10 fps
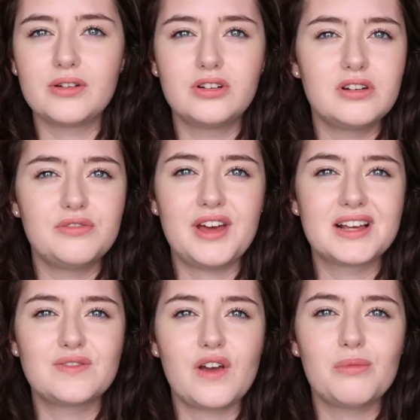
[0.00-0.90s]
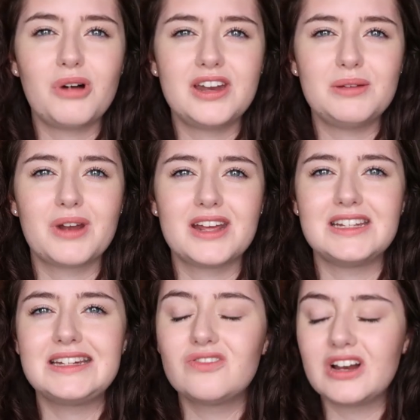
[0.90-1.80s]
good effects for your body, but I
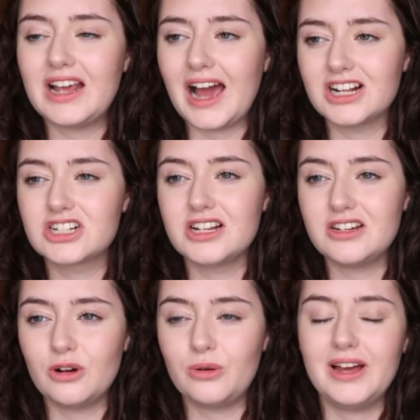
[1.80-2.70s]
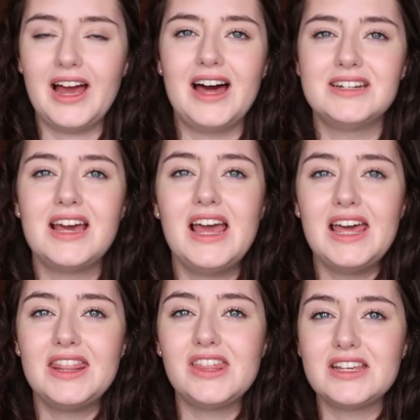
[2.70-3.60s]
didn't really actually know I had
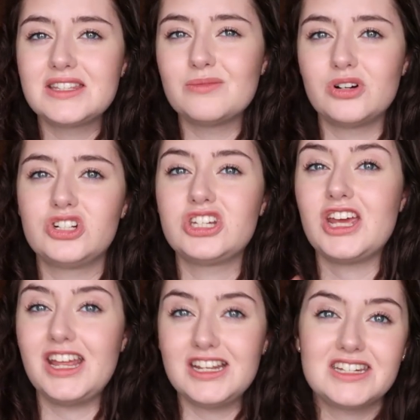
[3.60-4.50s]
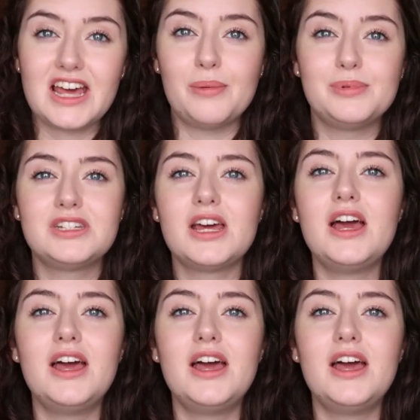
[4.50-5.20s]
this much in-depth